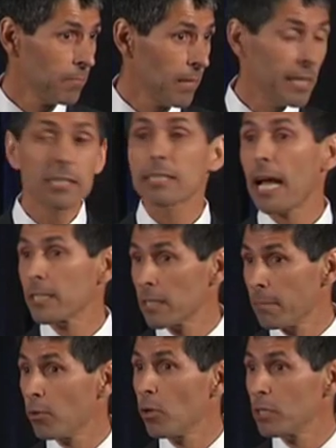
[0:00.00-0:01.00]
And this guy's
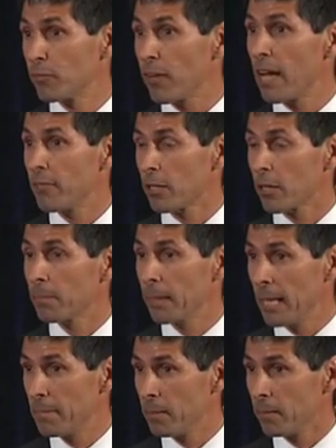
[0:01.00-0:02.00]
employs 500
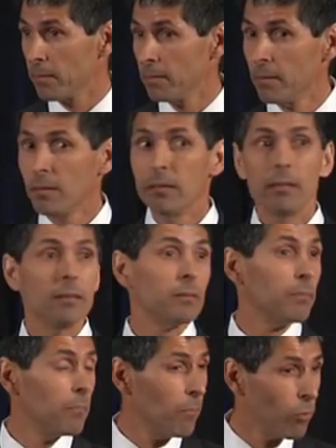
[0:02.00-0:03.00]
people.
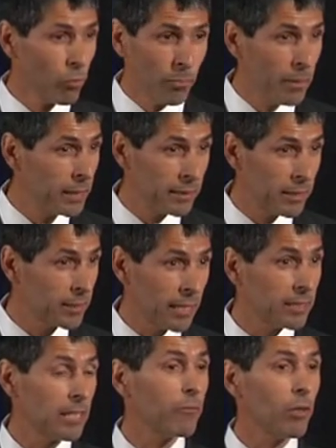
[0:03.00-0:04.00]
His business
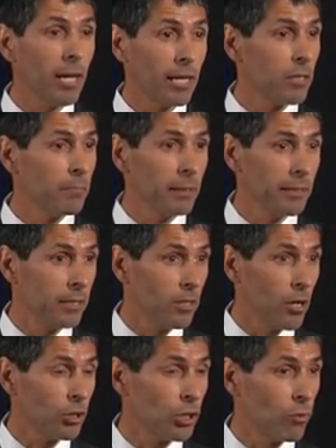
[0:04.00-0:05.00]
does several $100 million
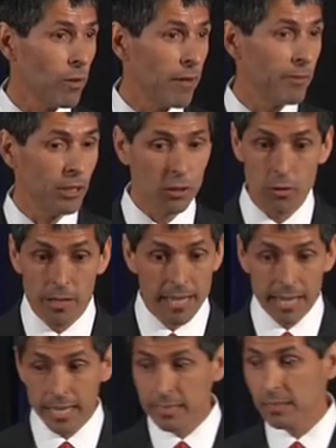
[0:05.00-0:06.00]
in revenue.
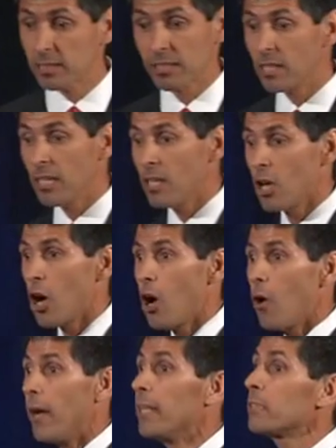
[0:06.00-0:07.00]
He's a
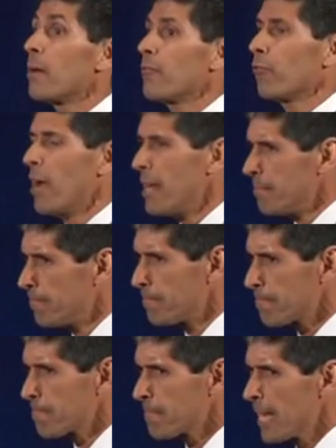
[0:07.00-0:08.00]
CEO, and he's my friend.
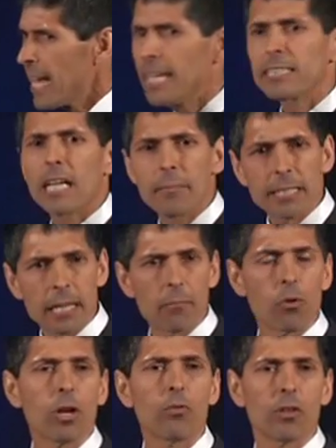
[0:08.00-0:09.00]
And he's telling me, come
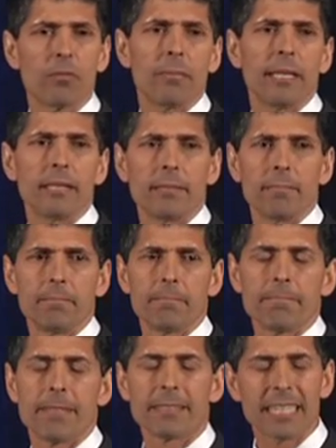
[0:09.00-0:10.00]
work with me.
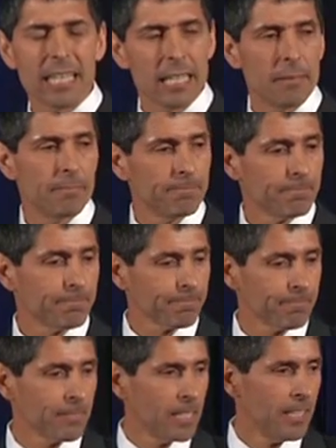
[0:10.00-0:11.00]
I tell him,
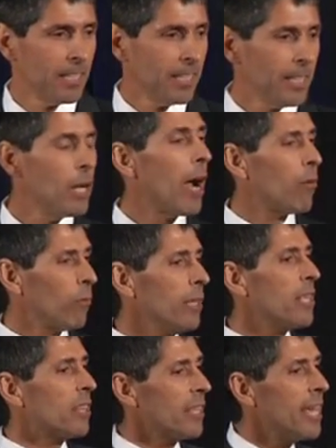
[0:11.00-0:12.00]
you know, I
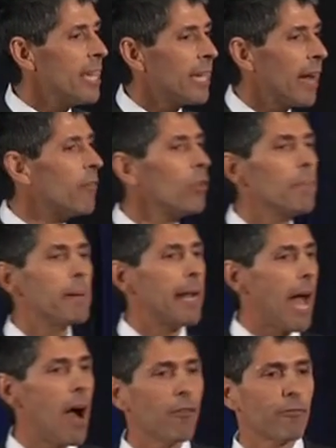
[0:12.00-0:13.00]
really think I've only been
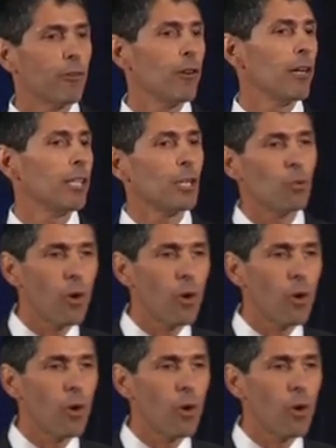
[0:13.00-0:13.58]
out for a little